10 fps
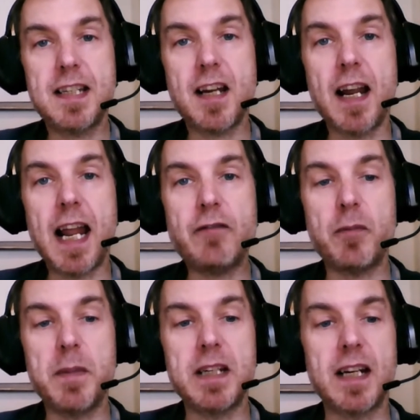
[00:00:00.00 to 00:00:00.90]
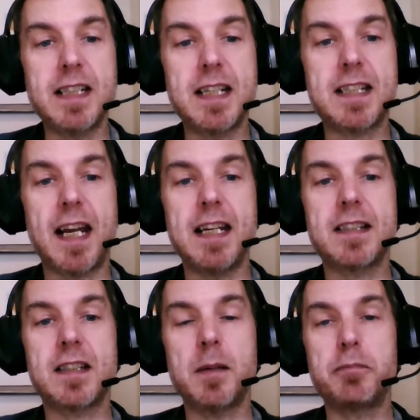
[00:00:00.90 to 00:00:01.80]
The CIA from the United
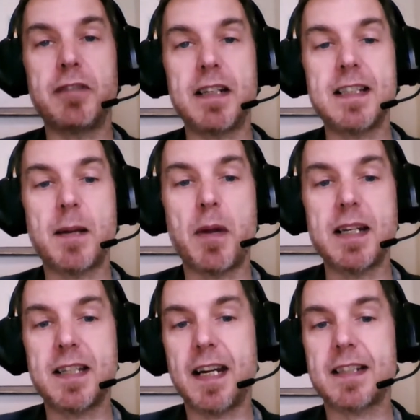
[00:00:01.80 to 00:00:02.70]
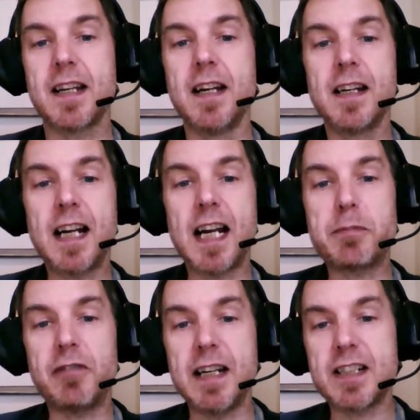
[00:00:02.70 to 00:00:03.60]
States and Britain's MI6
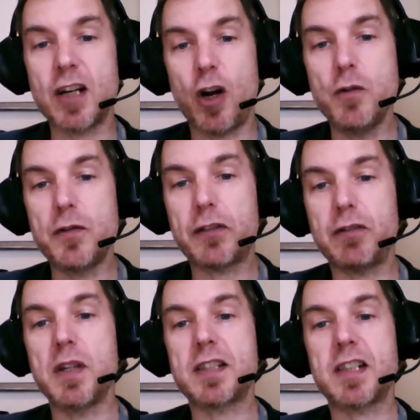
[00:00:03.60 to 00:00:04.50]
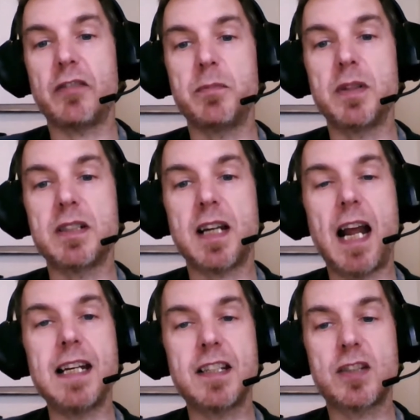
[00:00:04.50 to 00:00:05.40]
collaborate to overthrow this government
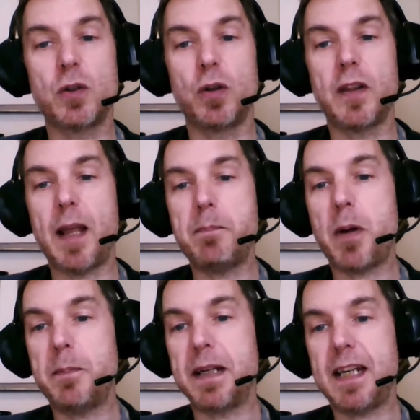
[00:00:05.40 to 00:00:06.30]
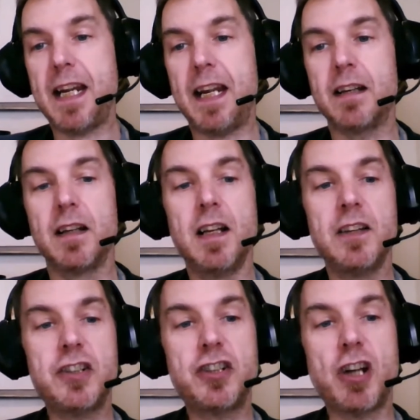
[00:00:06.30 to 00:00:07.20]
and install their puppet king,
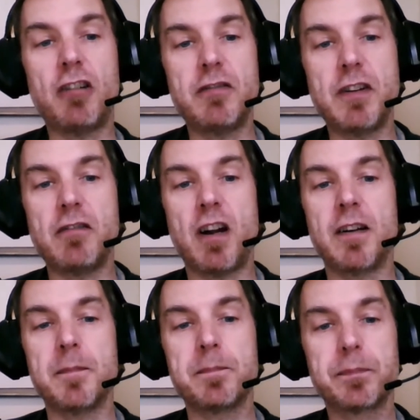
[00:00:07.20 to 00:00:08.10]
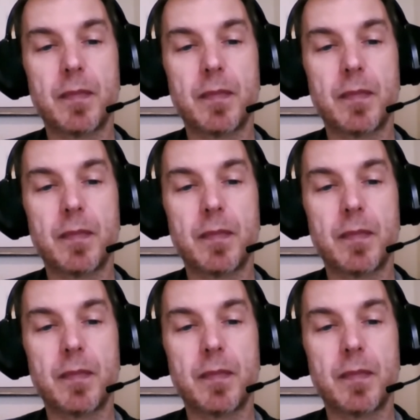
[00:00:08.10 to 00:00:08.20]
the Shah of Iran.